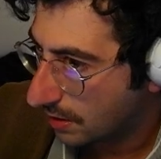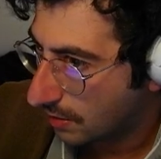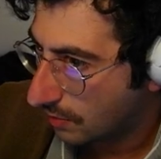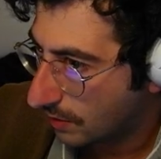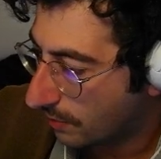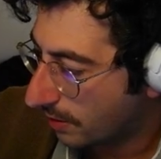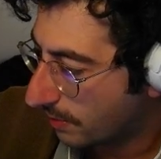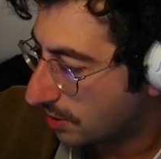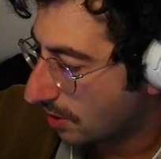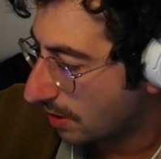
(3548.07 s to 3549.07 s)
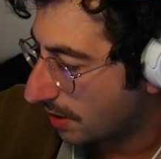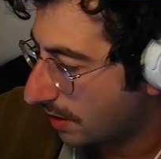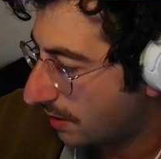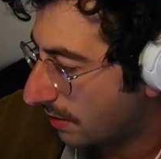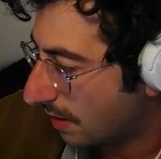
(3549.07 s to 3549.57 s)
Wait, what are we
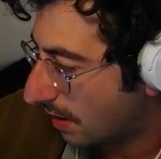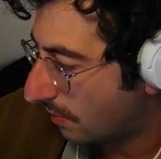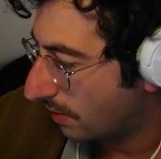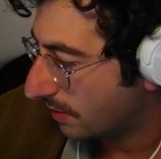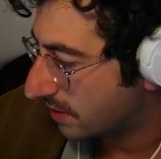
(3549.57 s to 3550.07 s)
drawing? All right, well, since